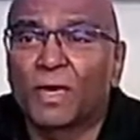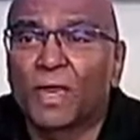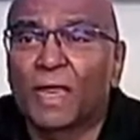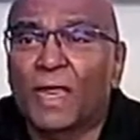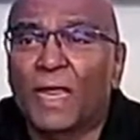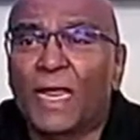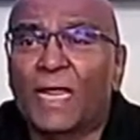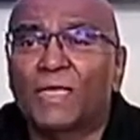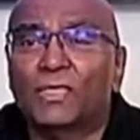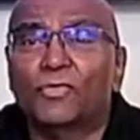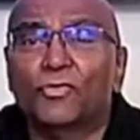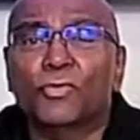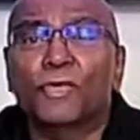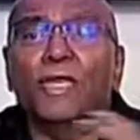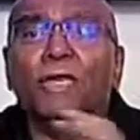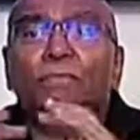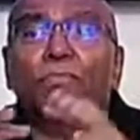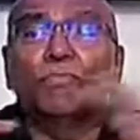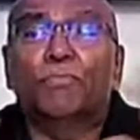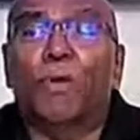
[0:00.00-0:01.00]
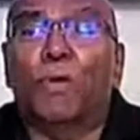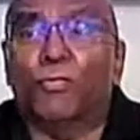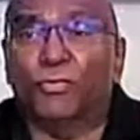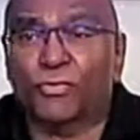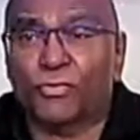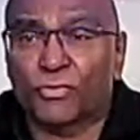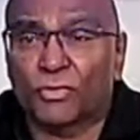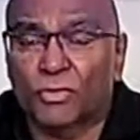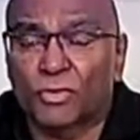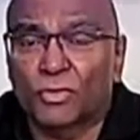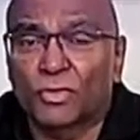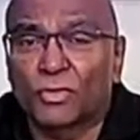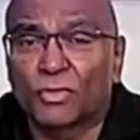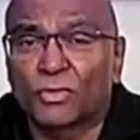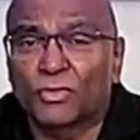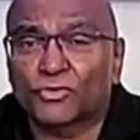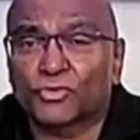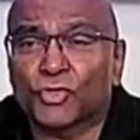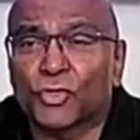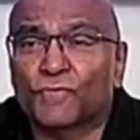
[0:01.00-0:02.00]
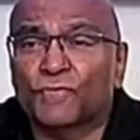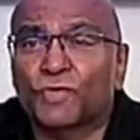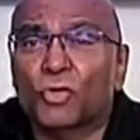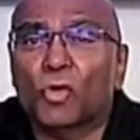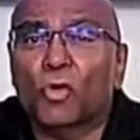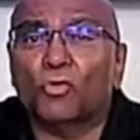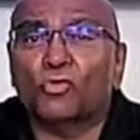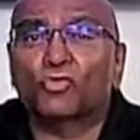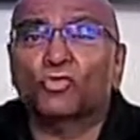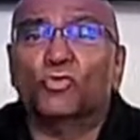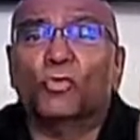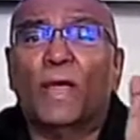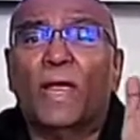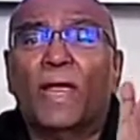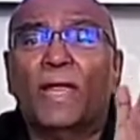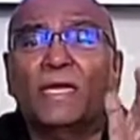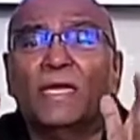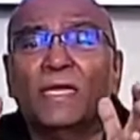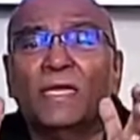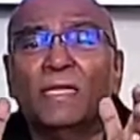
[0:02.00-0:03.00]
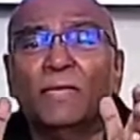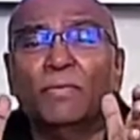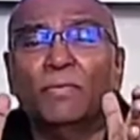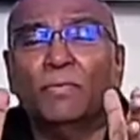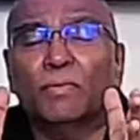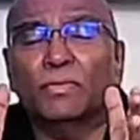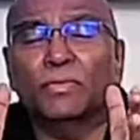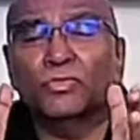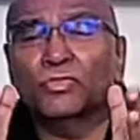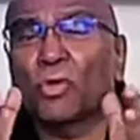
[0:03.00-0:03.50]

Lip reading: And you need both. So if you go to any